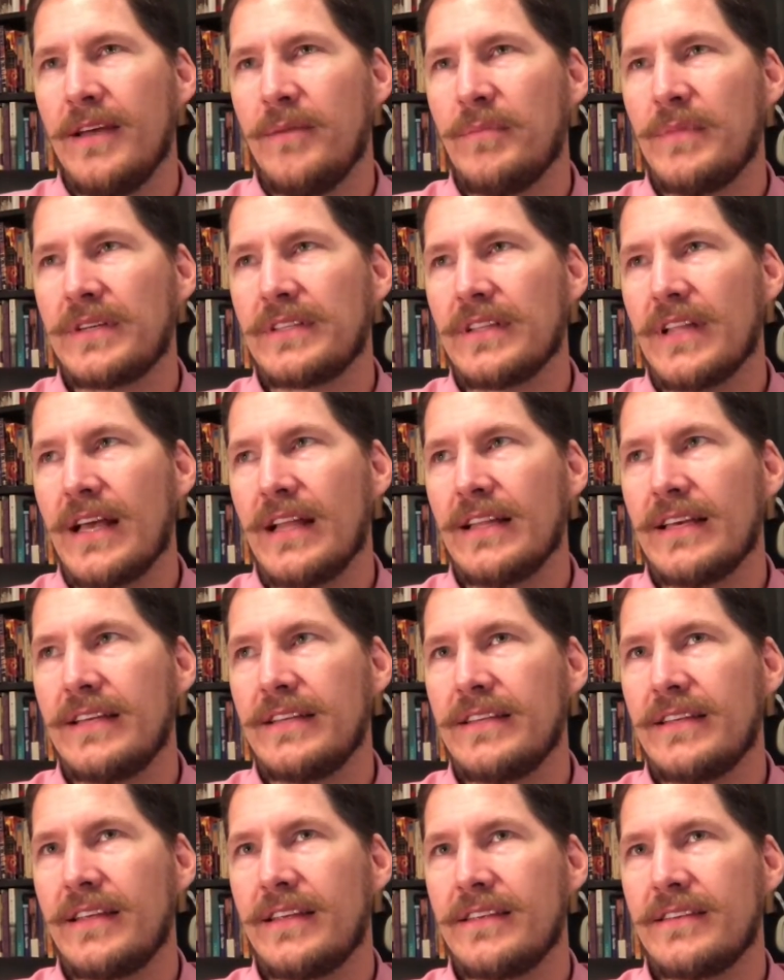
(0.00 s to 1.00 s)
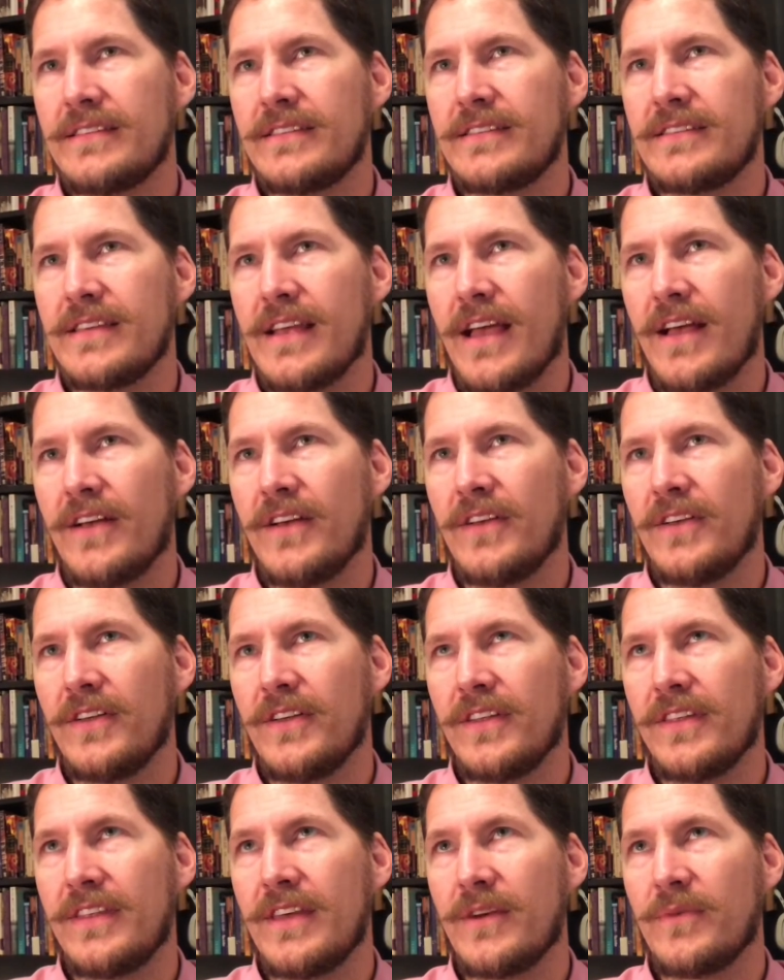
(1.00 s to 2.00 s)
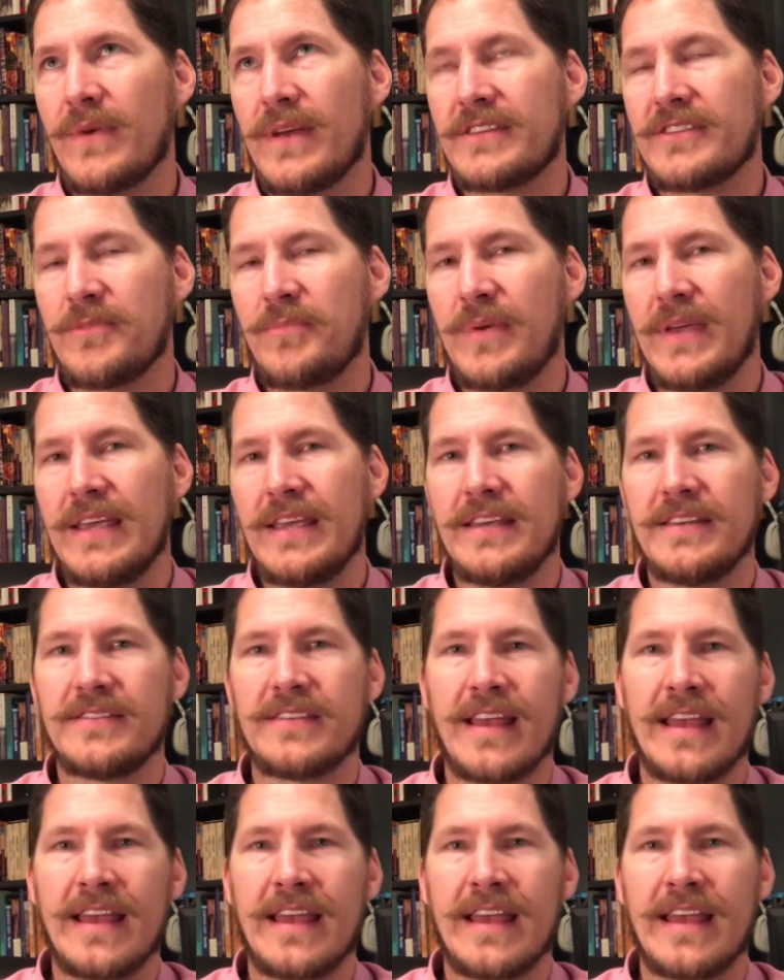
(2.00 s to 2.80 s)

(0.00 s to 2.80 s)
McClellan sell their recipes